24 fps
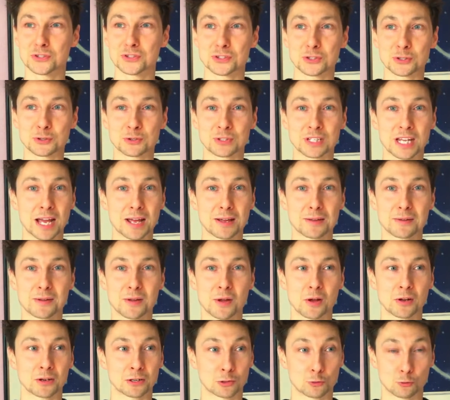you get
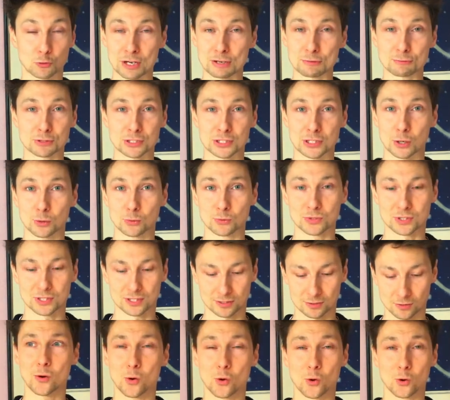great
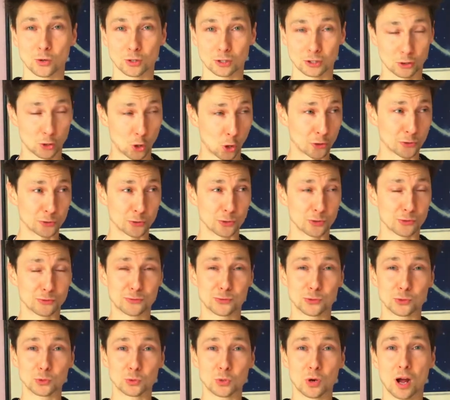results or
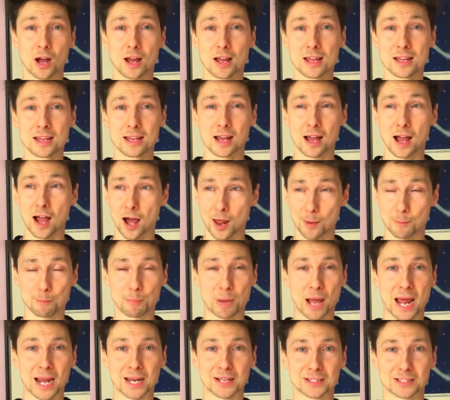god-awful,
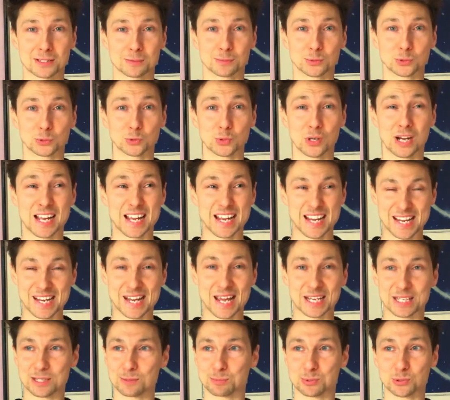unpalatable,
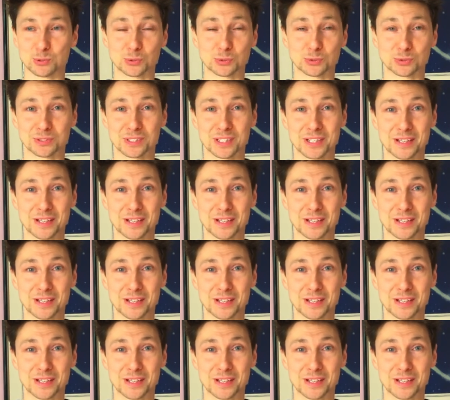inedible